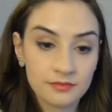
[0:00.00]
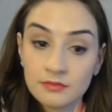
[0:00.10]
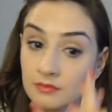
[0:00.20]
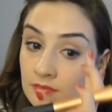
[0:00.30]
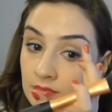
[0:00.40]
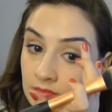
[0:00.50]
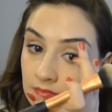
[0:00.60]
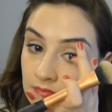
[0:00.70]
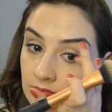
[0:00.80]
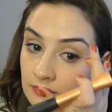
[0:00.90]

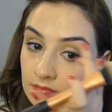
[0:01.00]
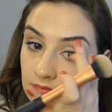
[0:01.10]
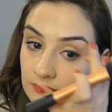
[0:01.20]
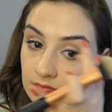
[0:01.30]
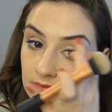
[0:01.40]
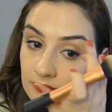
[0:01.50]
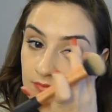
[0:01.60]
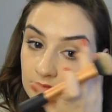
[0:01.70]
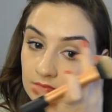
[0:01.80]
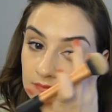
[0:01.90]

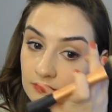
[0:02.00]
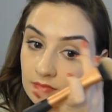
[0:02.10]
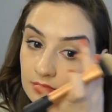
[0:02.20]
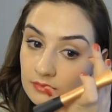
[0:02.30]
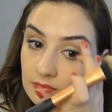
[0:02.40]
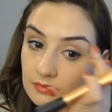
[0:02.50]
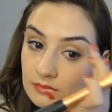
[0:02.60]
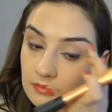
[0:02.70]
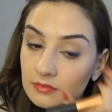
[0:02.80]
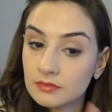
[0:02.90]

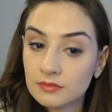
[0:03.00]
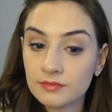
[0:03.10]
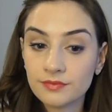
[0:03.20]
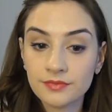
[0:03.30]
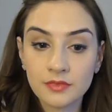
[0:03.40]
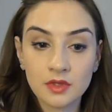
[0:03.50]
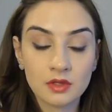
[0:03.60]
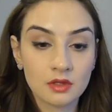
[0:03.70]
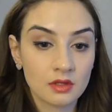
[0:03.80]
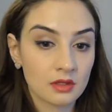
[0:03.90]

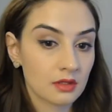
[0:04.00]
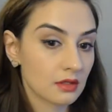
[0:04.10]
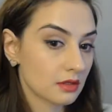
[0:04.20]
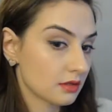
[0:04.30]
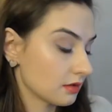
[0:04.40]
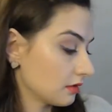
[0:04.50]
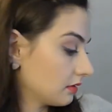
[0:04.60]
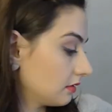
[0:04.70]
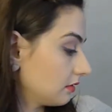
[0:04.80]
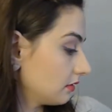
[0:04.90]

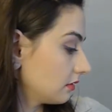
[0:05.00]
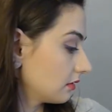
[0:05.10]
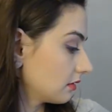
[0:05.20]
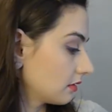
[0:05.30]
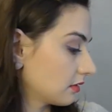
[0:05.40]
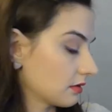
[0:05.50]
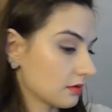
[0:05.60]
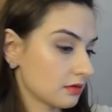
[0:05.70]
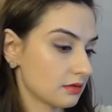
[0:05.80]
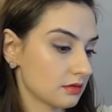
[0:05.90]

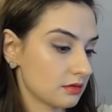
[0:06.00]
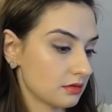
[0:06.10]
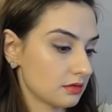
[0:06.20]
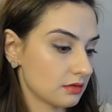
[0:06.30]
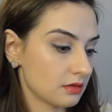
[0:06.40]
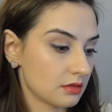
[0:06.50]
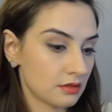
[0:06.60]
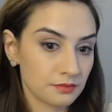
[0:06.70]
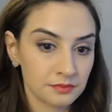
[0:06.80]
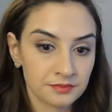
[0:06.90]

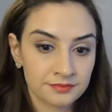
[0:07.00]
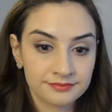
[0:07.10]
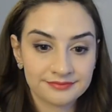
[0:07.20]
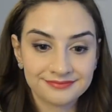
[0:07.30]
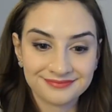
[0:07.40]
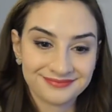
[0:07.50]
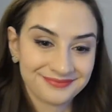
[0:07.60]
No one is speaking in this clip.